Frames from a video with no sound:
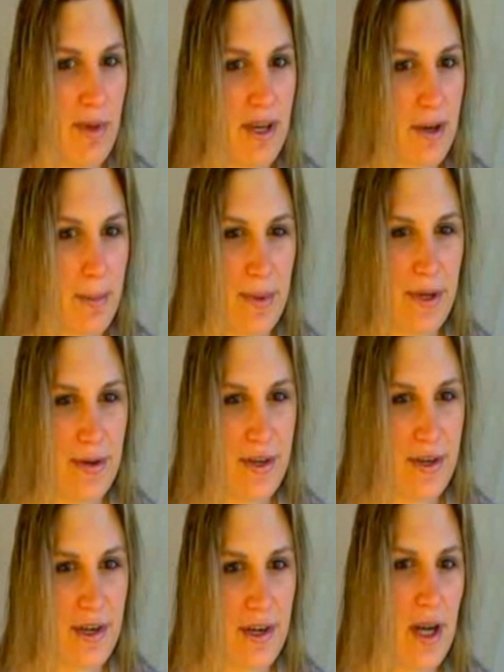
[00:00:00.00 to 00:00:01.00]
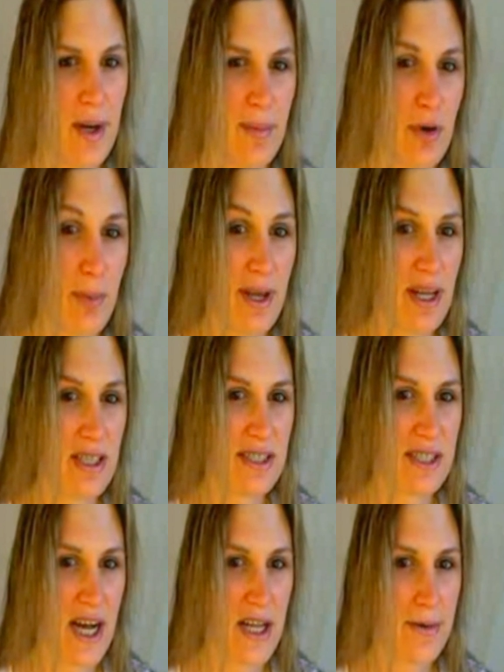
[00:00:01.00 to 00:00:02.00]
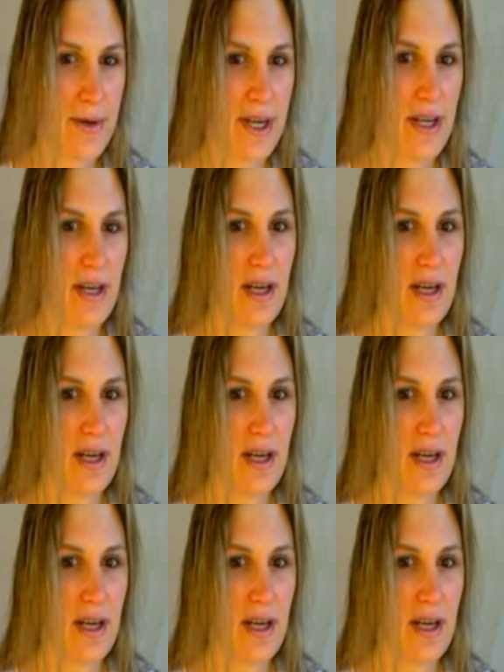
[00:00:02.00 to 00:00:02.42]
me a computer, put me on salary,